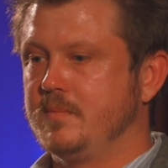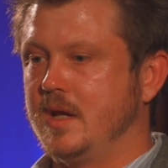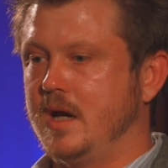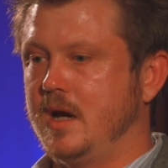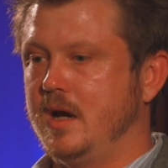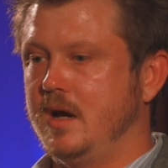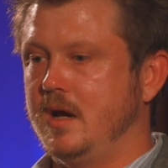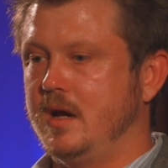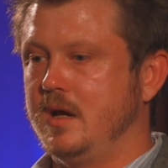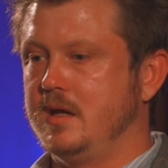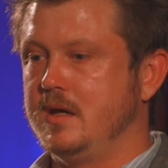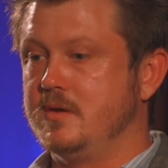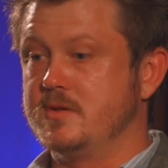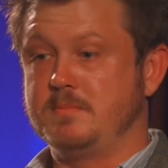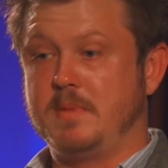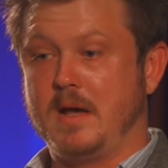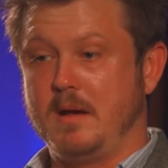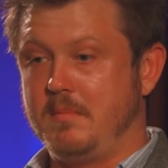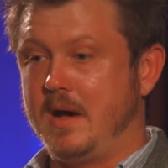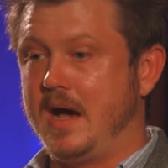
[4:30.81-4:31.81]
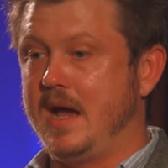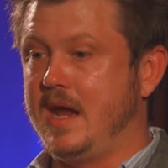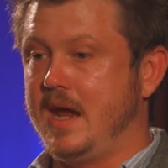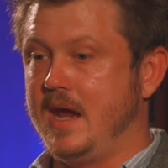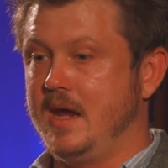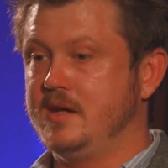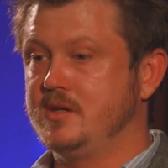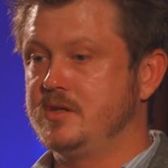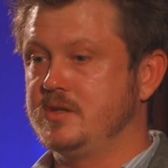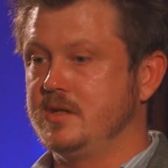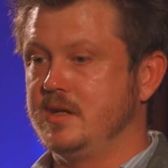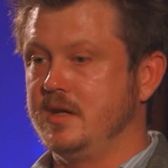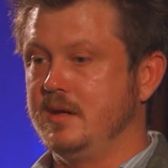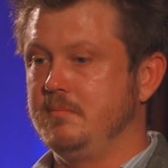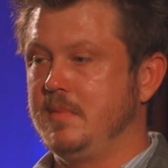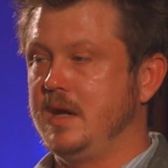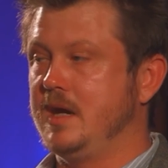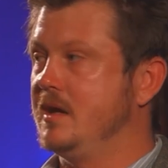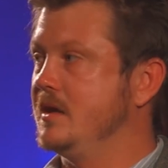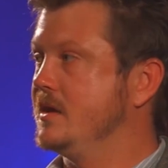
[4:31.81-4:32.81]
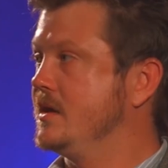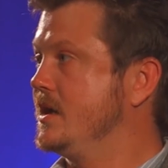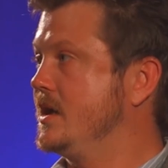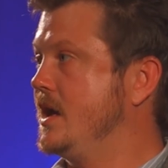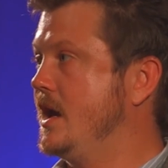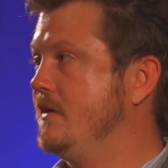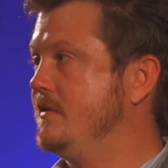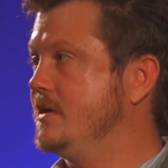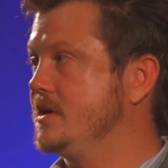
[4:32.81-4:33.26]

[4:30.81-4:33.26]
He was about my age. He immediately gave